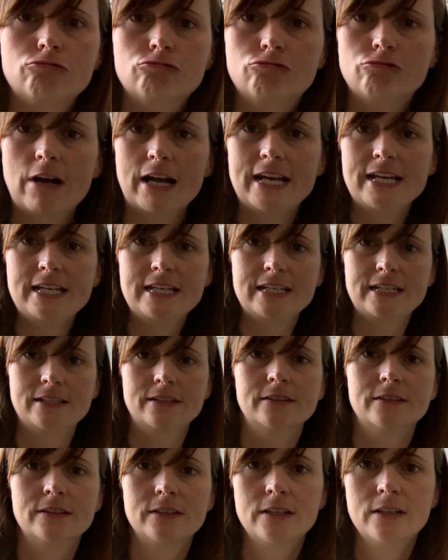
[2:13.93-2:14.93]

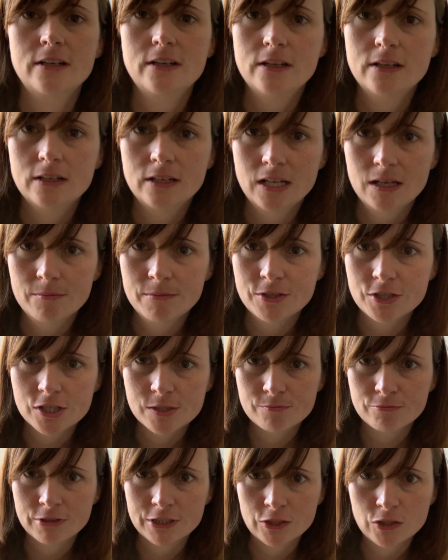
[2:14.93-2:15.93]
rain, let me
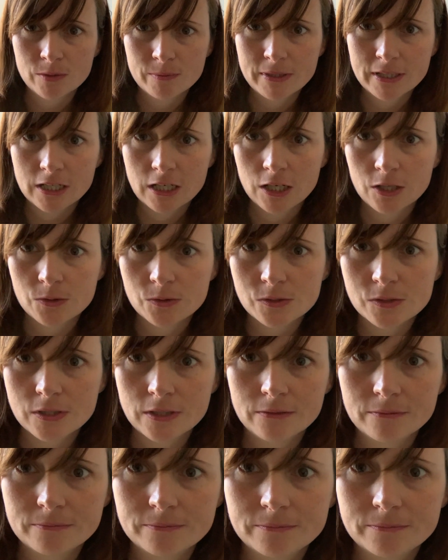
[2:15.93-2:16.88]
just bring you a bit closer,